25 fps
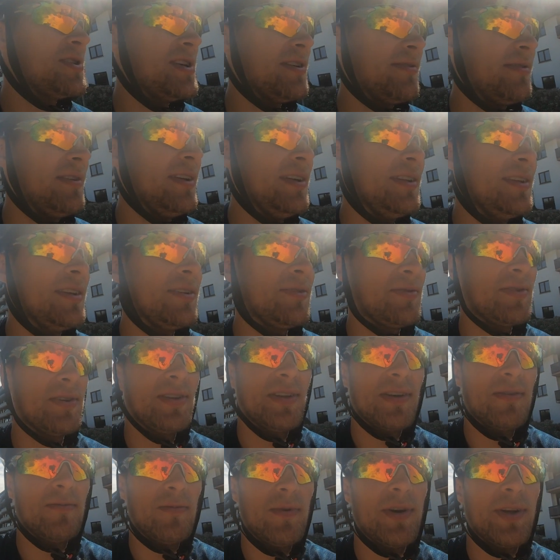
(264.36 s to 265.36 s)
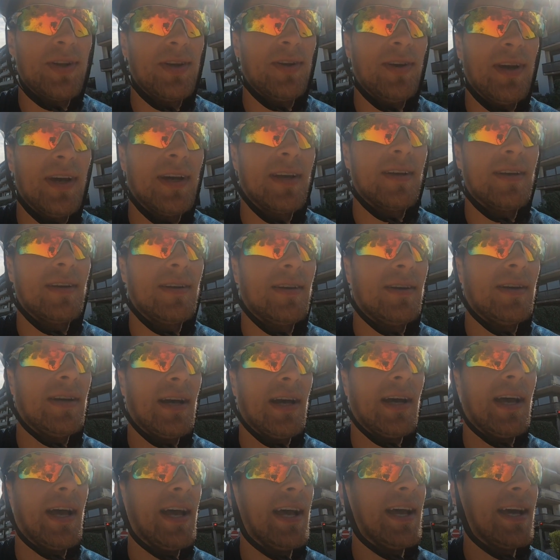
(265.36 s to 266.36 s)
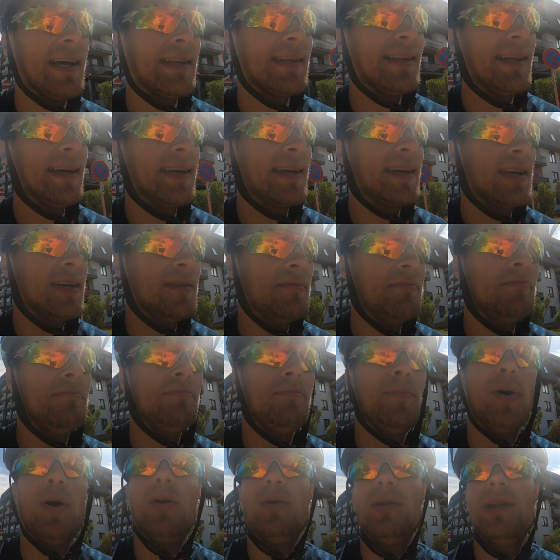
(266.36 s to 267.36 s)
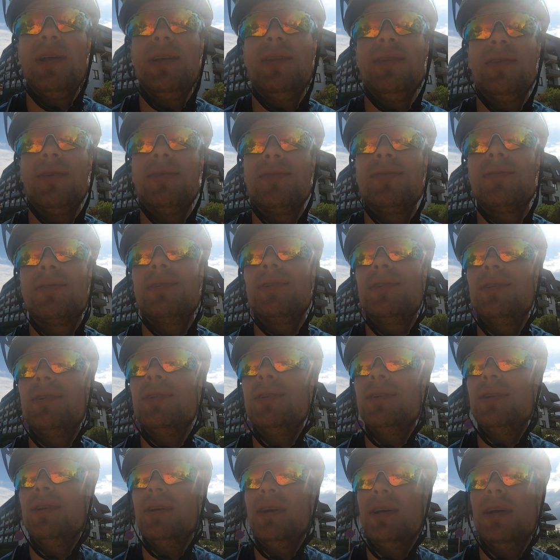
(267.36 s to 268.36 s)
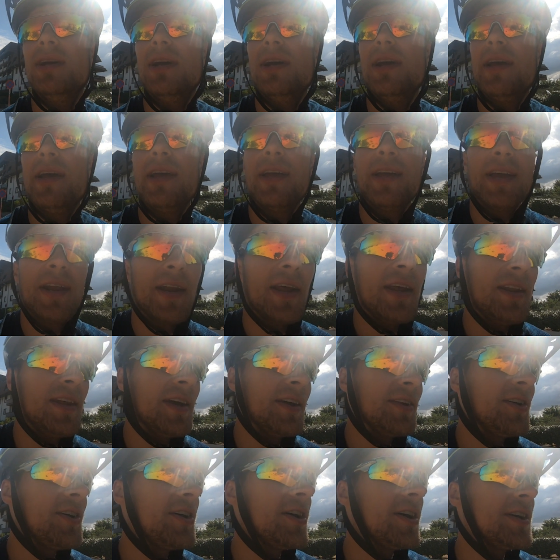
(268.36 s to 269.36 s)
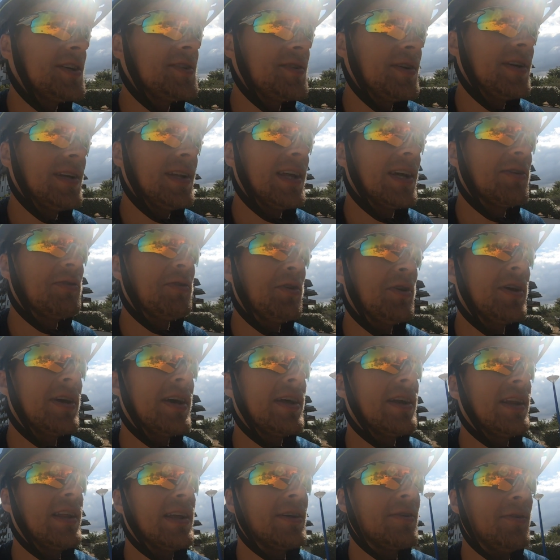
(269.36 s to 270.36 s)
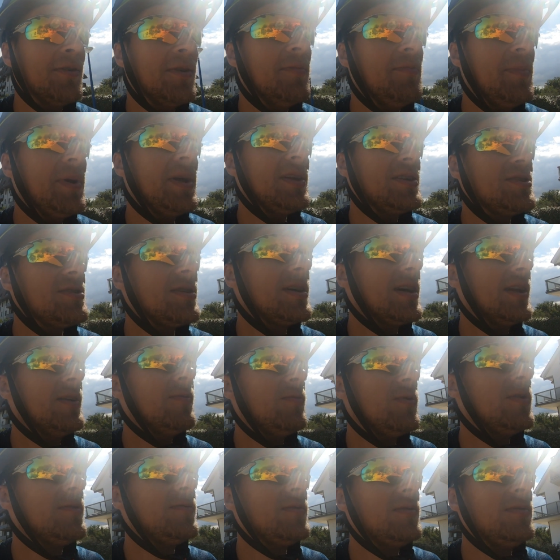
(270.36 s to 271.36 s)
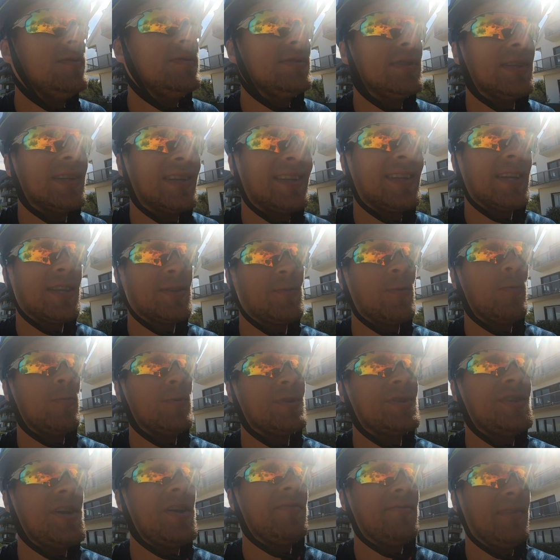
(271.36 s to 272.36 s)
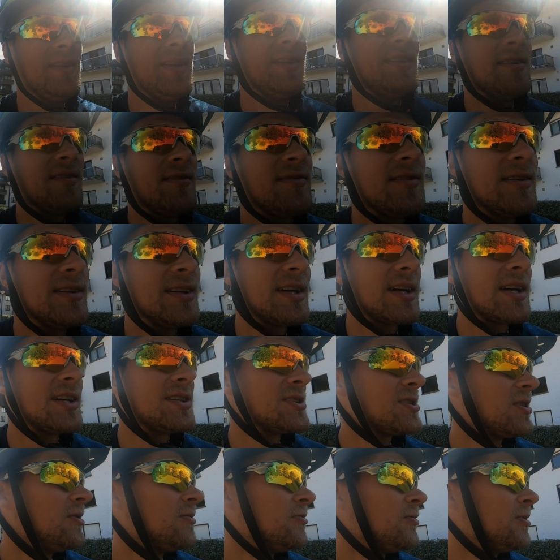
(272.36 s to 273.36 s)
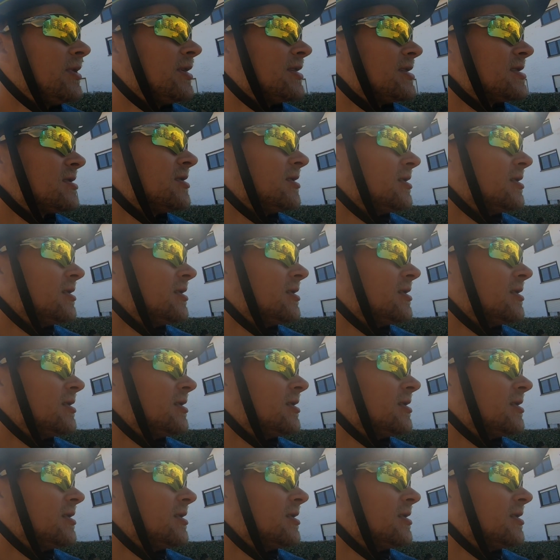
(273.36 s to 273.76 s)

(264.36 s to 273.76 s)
was definitely different than what you I had like in Poland or in any other country like where you get like on the beach you get the waffles like this one was definitely different like it's got it's